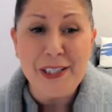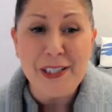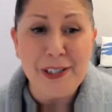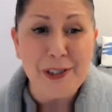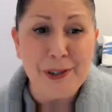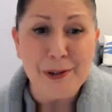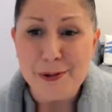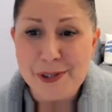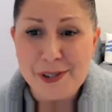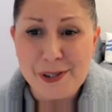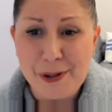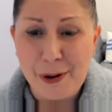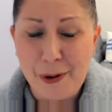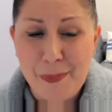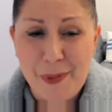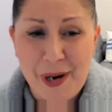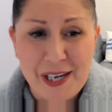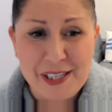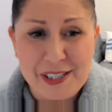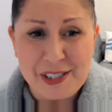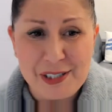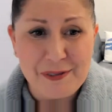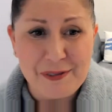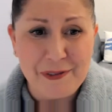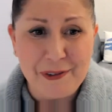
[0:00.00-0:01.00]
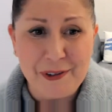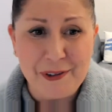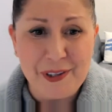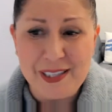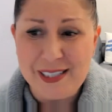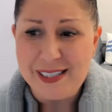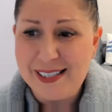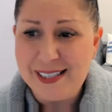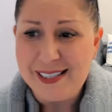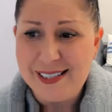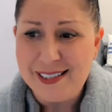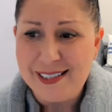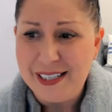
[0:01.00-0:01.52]
you so much for
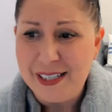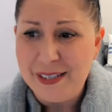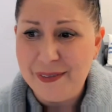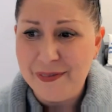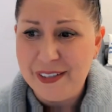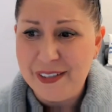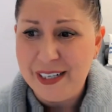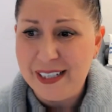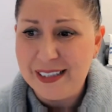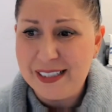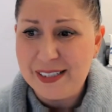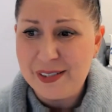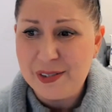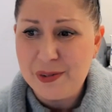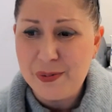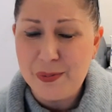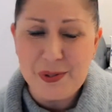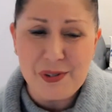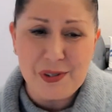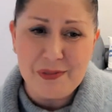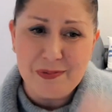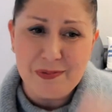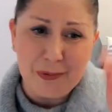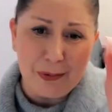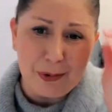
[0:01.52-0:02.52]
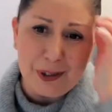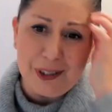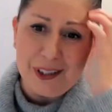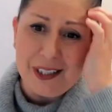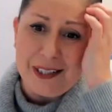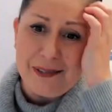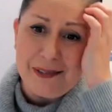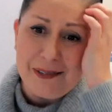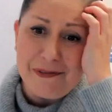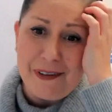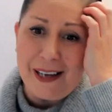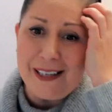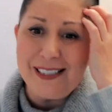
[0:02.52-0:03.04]
this evening. This was
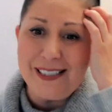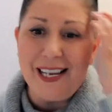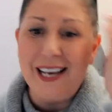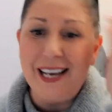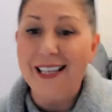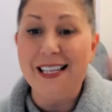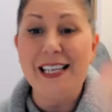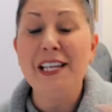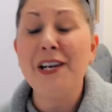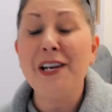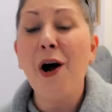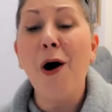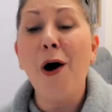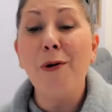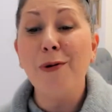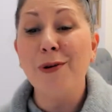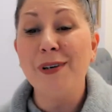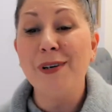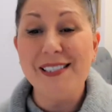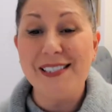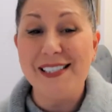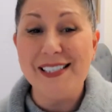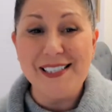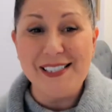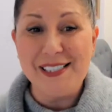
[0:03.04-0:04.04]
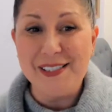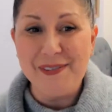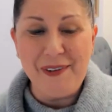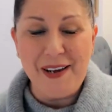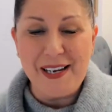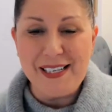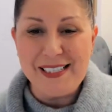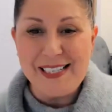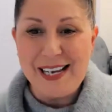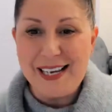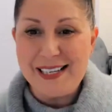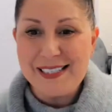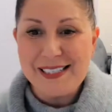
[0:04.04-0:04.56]
really fantastic. It always is
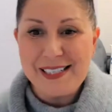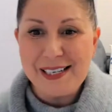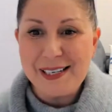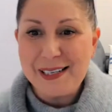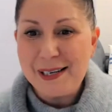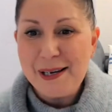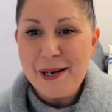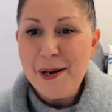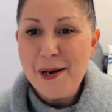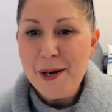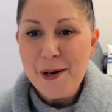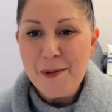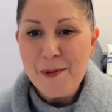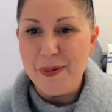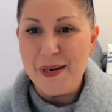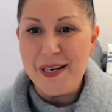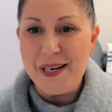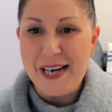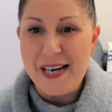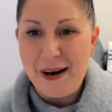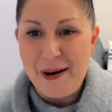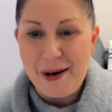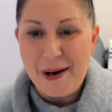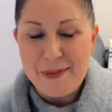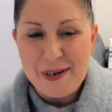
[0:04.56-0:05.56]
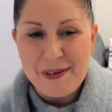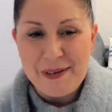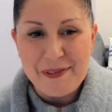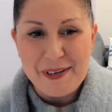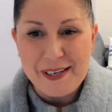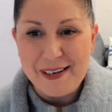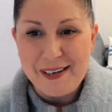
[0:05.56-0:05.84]
fantastic, but now I'm even